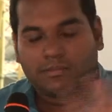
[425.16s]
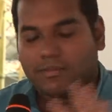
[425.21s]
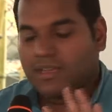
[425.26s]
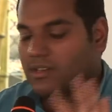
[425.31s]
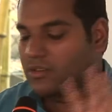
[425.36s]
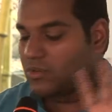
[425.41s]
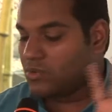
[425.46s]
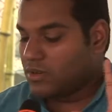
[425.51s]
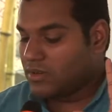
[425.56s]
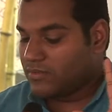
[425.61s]

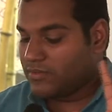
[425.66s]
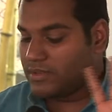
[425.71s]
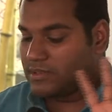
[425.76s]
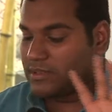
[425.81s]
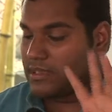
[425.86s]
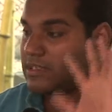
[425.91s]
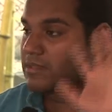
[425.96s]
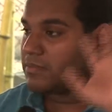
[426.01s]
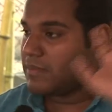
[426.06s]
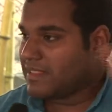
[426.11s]
meant two different
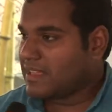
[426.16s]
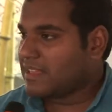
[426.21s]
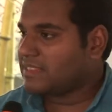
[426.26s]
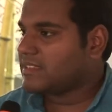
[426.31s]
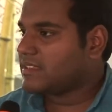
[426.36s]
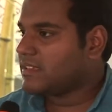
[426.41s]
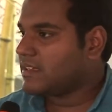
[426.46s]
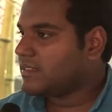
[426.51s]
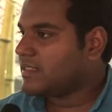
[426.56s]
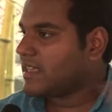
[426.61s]
things, but
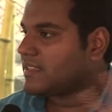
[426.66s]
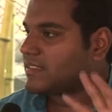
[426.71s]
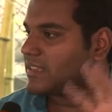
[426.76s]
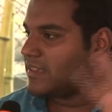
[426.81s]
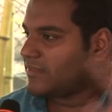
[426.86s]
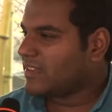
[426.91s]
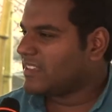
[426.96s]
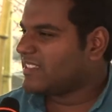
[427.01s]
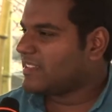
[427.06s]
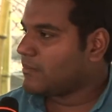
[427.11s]
that's
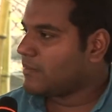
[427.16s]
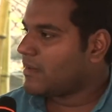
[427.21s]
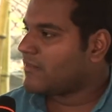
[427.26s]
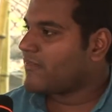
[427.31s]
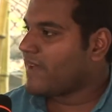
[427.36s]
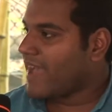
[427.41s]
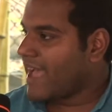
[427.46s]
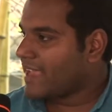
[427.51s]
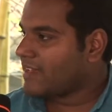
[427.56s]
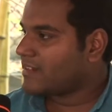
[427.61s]
giving them a
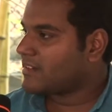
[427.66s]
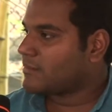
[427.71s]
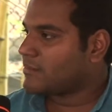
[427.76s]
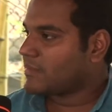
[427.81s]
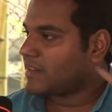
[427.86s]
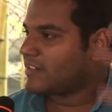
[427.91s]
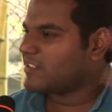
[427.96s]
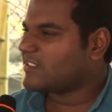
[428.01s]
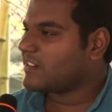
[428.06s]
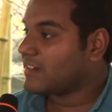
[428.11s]
fair
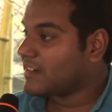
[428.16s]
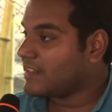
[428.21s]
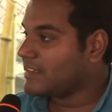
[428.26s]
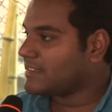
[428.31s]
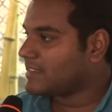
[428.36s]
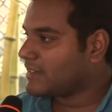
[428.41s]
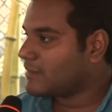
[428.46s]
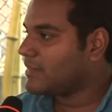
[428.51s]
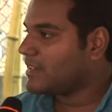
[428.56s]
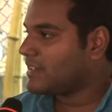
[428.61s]
interpretation, a
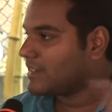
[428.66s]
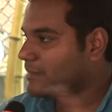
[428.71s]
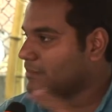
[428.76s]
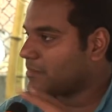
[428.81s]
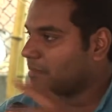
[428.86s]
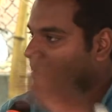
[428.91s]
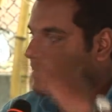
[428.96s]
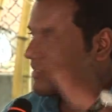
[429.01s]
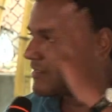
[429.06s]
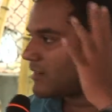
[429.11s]
reasonable
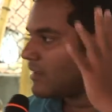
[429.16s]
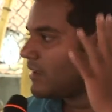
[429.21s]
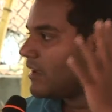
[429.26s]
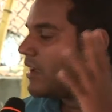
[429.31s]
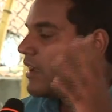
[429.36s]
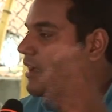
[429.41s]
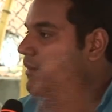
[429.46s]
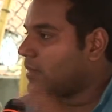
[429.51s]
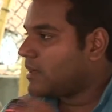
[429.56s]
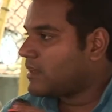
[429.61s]
interpretation.
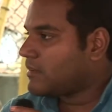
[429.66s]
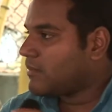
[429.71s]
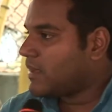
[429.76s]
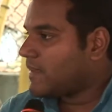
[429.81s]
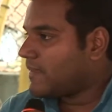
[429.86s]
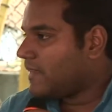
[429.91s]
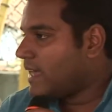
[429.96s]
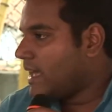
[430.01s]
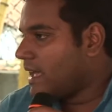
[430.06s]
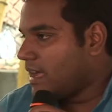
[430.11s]

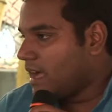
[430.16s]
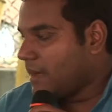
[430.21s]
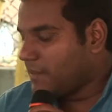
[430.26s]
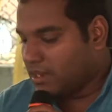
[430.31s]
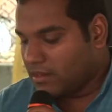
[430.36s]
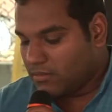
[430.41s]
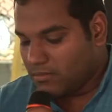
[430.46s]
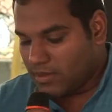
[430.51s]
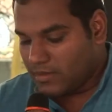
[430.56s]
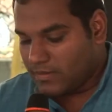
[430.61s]
But
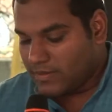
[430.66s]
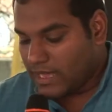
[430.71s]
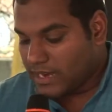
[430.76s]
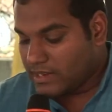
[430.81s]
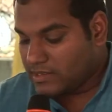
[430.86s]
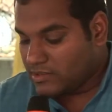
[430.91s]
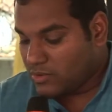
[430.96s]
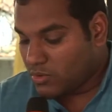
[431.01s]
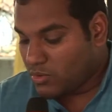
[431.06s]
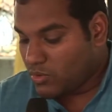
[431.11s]
there
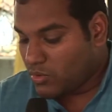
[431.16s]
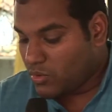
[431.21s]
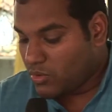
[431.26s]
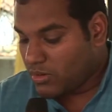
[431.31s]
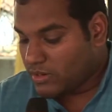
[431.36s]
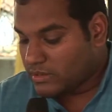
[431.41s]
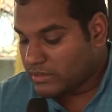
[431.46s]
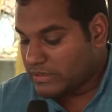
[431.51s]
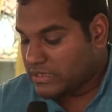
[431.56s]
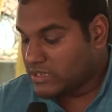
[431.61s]
is no
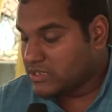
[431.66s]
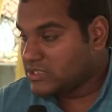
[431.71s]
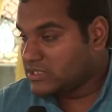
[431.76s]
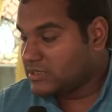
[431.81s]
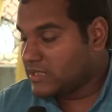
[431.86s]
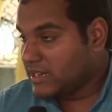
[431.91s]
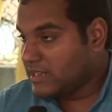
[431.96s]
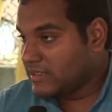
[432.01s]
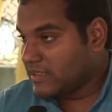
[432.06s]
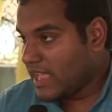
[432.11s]
research
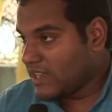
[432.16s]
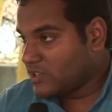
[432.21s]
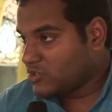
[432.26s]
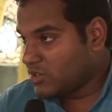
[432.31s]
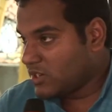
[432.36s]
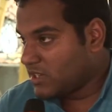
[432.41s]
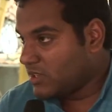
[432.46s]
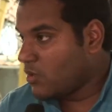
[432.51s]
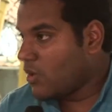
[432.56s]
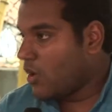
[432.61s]
that has
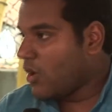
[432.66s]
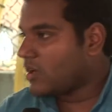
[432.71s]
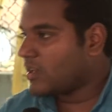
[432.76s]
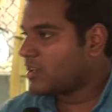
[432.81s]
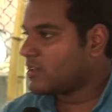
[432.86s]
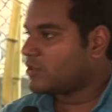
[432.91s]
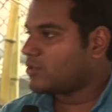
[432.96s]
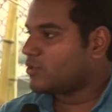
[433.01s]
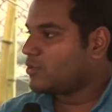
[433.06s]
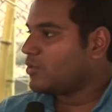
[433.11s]
actually gone
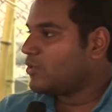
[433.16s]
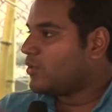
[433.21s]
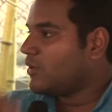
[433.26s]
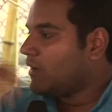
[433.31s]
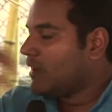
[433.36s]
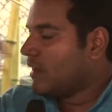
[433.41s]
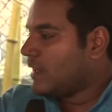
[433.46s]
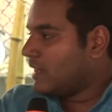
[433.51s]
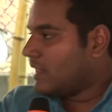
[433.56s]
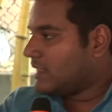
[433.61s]
into,
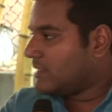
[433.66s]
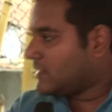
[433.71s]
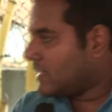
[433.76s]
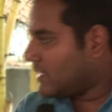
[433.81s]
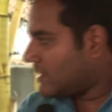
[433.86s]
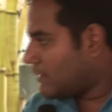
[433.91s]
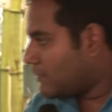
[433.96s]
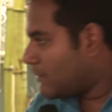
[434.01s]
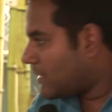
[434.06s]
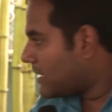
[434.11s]
let's say,
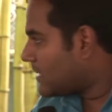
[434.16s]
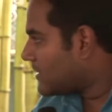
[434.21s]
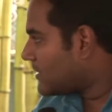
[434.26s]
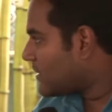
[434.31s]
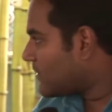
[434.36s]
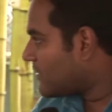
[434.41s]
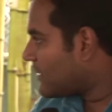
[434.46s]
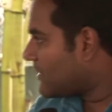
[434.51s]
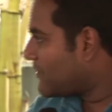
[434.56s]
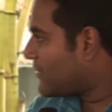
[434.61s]
the minutes
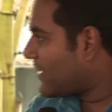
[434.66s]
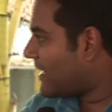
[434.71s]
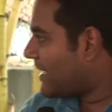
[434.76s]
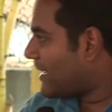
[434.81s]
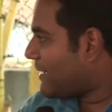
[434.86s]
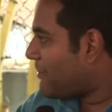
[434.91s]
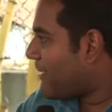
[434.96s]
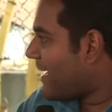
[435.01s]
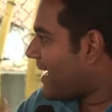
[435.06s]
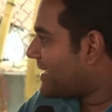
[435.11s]
of that
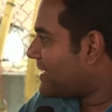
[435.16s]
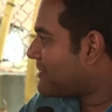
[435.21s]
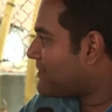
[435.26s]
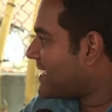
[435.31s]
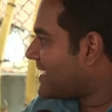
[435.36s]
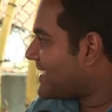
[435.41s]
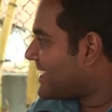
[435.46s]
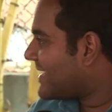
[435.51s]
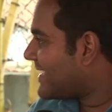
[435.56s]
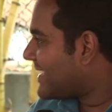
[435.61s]
federal party
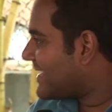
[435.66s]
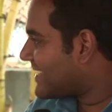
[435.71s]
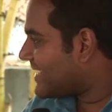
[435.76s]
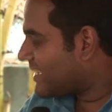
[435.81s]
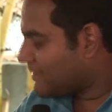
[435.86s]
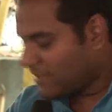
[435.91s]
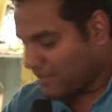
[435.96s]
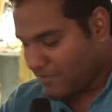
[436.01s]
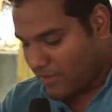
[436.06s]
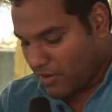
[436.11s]
meeting in
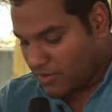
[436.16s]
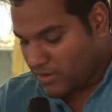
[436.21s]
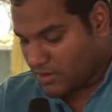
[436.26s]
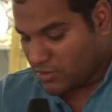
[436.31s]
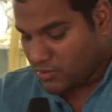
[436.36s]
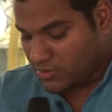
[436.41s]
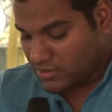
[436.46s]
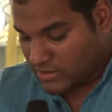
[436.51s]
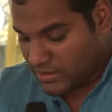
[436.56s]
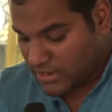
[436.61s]
terms of how they
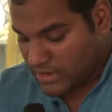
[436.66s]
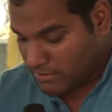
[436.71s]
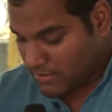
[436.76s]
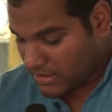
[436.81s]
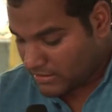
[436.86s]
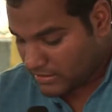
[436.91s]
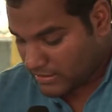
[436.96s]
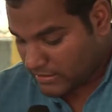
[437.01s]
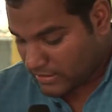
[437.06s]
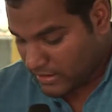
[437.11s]
use the name,
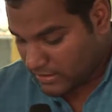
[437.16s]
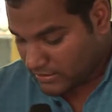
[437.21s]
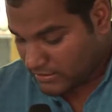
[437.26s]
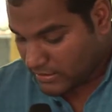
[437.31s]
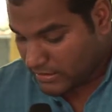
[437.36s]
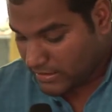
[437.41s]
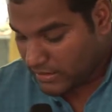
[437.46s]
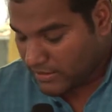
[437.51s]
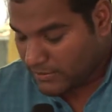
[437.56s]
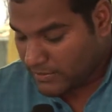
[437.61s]
etc., etc.